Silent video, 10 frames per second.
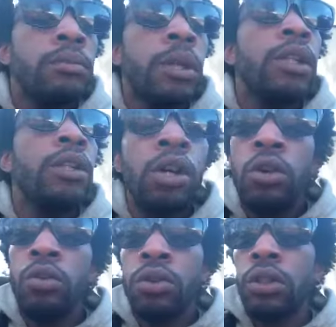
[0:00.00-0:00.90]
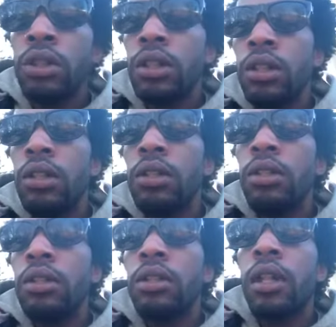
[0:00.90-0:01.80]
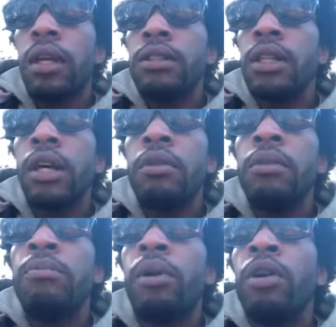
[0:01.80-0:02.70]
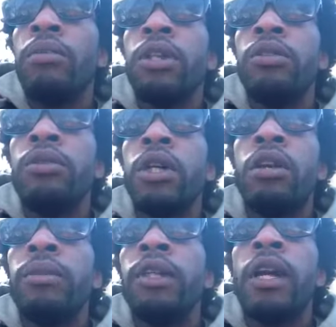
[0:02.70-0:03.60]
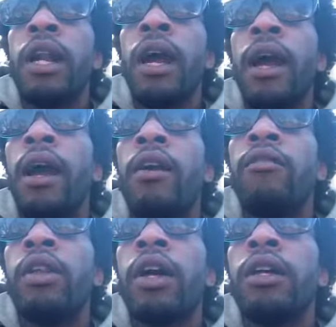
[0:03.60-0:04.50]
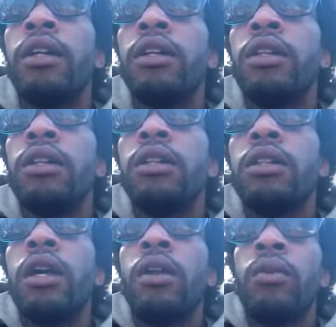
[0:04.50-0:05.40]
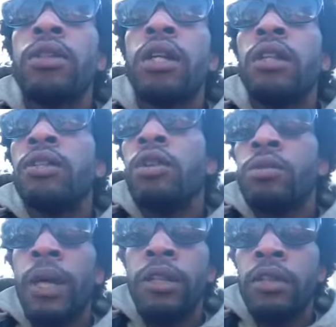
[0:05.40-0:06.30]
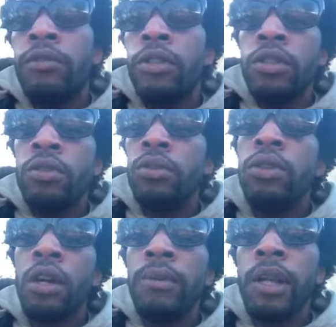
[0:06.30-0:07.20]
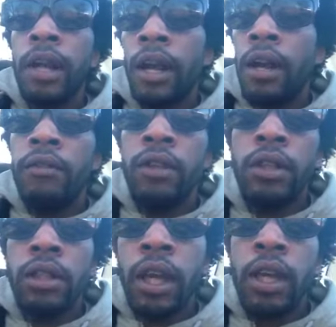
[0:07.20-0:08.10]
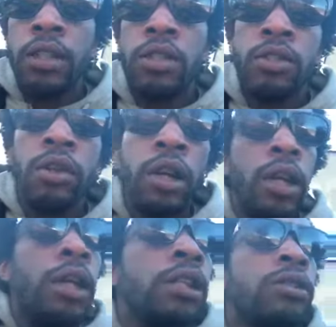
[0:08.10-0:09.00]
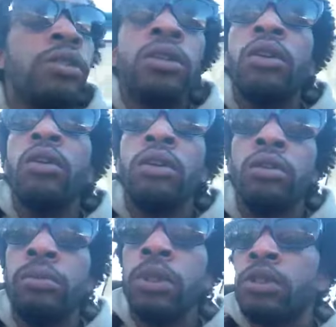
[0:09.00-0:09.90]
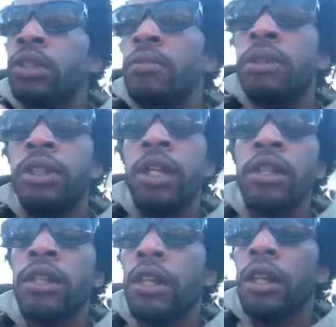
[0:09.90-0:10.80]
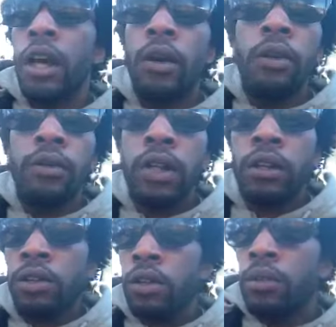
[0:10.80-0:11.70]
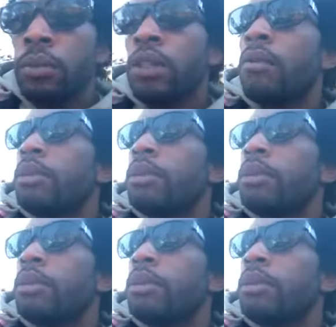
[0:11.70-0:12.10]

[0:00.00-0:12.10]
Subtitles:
but it goes. Like, it's not going to be permanent. You tell me that I have, like, and once again, this goes back to the physical. You tell me that I have cancer or AIDS or lupus or some shit that, I don't know if they could cure lupus or not,